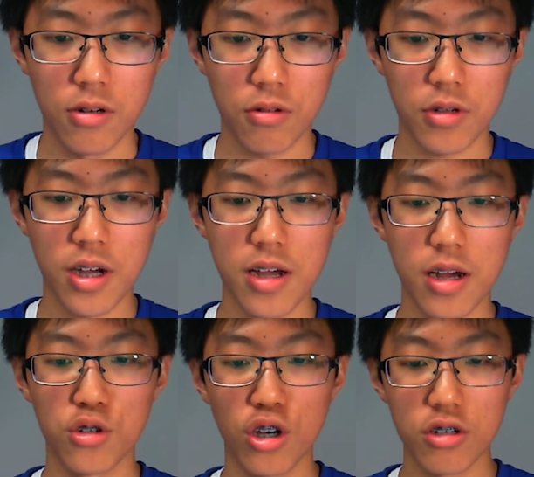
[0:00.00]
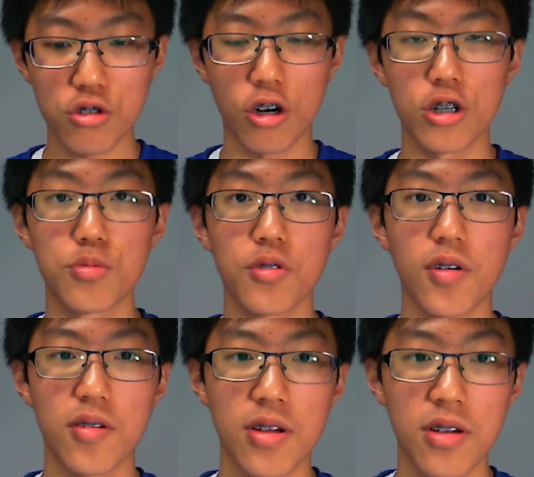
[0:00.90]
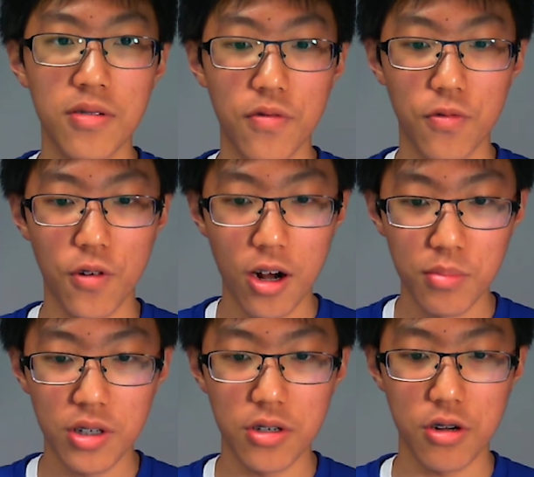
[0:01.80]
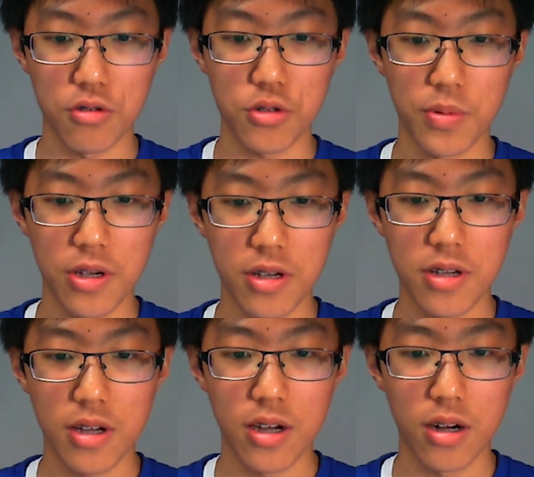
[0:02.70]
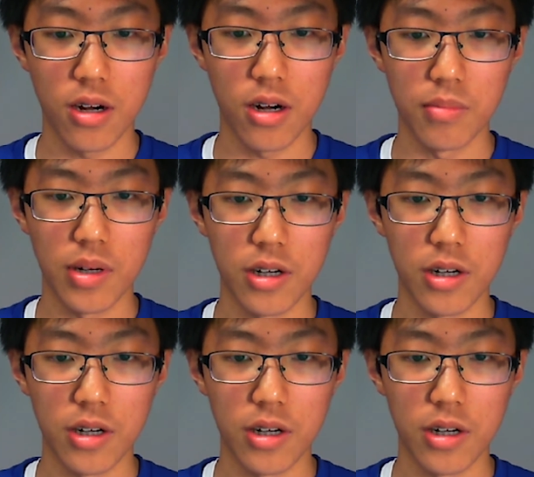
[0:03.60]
Okay, another charge move coming in from the Diggersby. I